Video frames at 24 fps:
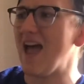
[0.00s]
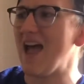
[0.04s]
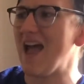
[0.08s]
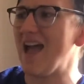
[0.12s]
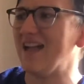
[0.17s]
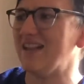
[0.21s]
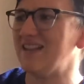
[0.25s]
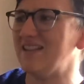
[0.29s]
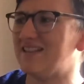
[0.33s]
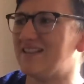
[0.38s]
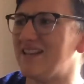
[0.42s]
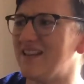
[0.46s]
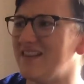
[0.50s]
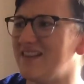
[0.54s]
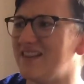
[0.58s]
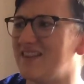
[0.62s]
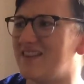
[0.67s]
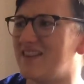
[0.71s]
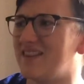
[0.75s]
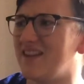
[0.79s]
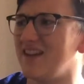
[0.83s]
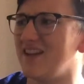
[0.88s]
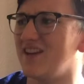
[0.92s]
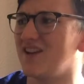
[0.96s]
And
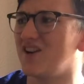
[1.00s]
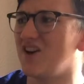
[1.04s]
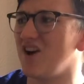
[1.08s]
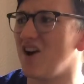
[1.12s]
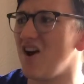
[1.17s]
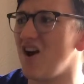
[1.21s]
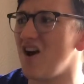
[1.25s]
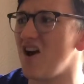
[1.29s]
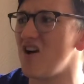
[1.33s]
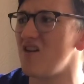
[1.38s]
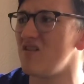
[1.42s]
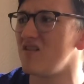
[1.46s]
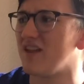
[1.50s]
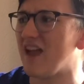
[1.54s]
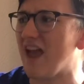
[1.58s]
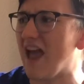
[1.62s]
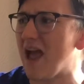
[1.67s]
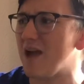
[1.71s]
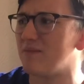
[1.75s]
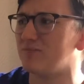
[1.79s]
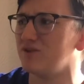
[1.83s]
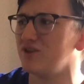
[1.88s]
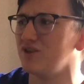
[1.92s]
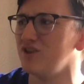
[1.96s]
did the girl
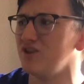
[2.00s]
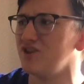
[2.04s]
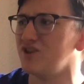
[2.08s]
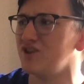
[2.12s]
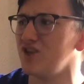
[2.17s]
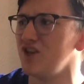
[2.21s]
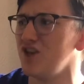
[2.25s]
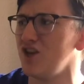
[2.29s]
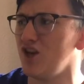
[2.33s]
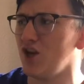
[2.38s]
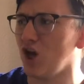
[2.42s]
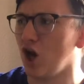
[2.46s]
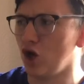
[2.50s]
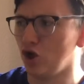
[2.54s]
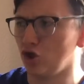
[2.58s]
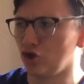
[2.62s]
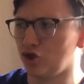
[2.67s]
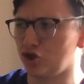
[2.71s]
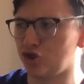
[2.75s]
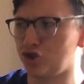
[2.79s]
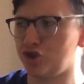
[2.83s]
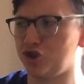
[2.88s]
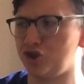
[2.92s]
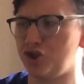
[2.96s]
captain say,
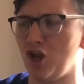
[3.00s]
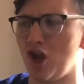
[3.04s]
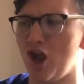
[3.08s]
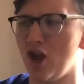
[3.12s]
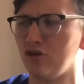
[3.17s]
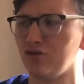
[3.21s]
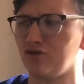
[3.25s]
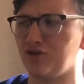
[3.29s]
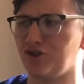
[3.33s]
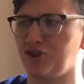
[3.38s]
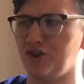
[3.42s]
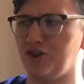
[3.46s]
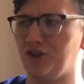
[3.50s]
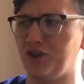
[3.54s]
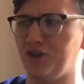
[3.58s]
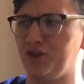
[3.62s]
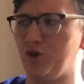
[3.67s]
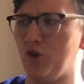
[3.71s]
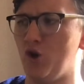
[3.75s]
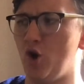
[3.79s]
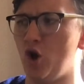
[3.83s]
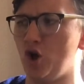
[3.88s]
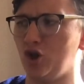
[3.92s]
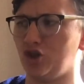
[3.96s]
"Certainly
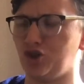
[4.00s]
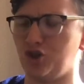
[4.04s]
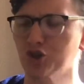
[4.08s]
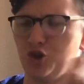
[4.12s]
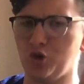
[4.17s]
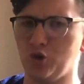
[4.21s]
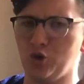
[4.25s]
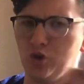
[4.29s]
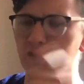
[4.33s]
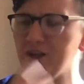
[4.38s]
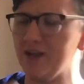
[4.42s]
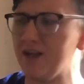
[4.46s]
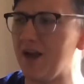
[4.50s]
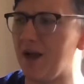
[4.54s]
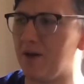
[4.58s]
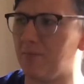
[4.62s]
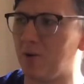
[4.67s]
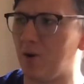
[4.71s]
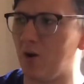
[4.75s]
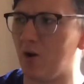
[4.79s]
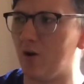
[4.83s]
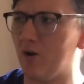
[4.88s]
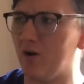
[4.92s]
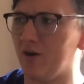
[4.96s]
not, you're only a
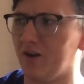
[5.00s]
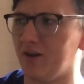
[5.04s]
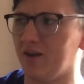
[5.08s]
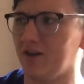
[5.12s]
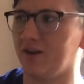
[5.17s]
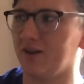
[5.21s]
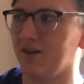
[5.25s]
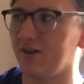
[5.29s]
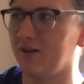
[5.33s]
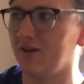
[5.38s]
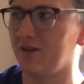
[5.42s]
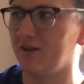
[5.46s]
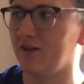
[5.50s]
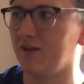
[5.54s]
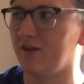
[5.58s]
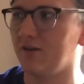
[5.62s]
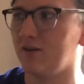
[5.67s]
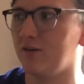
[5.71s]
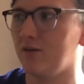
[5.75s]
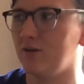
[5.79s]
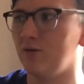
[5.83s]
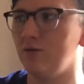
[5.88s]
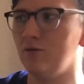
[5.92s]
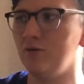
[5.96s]
boy"?
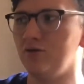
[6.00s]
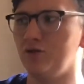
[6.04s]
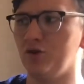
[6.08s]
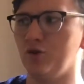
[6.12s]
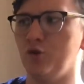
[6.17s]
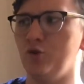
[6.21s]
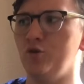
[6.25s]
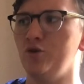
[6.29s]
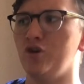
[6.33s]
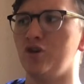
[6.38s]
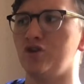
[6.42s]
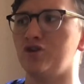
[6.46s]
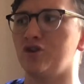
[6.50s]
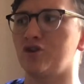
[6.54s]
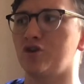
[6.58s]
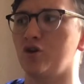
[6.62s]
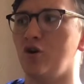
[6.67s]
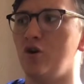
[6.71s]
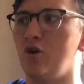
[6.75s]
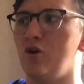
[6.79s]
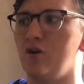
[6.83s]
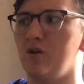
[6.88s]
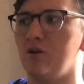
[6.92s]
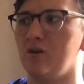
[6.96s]
Oh no, not at
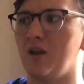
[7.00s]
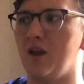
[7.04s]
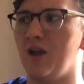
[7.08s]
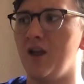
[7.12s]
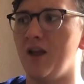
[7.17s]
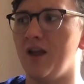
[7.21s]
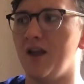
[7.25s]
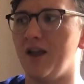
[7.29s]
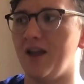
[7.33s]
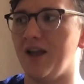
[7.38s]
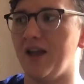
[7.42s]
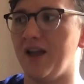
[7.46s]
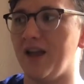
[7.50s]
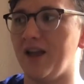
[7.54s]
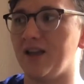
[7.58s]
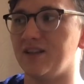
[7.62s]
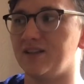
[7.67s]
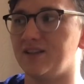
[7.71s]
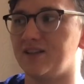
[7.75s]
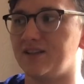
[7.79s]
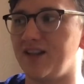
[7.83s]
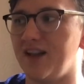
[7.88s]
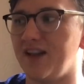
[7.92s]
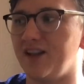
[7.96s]
all.
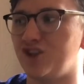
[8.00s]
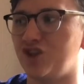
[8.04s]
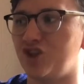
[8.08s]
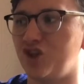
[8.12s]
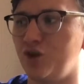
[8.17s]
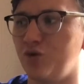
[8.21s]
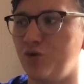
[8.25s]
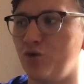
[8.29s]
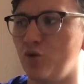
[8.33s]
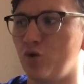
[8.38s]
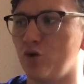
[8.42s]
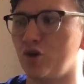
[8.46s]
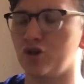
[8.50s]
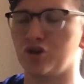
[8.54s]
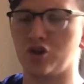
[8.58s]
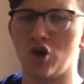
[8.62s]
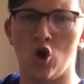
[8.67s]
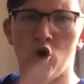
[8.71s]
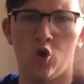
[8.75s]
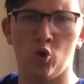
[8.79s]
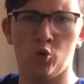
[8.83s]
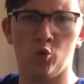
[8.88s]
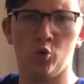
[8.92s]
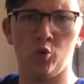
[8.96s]
Instead, she roared,
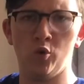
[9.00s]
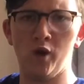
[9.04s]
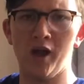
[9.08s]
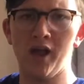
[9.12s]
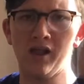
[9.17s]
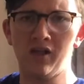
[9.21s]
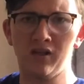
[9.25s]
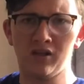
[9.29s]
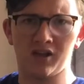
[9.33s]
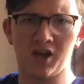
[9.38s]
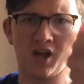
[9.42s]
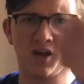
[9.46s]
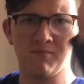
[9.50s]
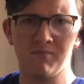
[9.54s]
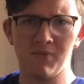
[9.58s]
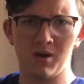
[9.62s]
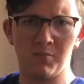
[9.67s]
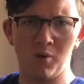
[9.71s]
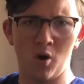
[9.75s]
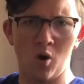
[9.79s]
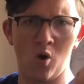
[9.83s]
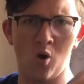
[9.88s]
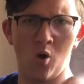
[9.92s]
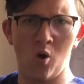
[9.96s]
"Welcome
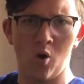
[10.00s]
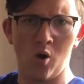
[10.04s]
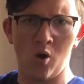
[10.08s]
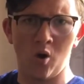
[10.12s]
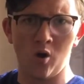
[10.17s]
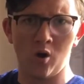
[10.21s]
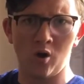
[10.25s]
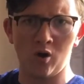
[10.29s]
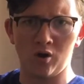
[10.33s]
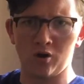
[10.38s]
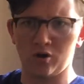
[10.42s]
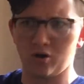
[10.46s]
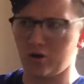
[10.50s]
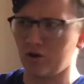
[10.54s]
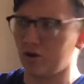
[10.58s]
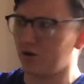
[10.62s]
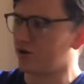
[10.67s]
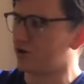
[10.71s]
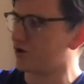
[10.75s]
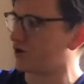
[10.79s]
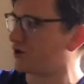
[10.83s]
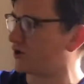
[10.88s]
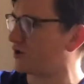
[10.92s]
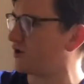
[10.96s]

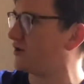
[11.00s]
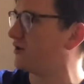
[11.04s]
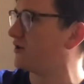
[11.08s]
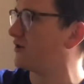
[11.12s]
aboard!"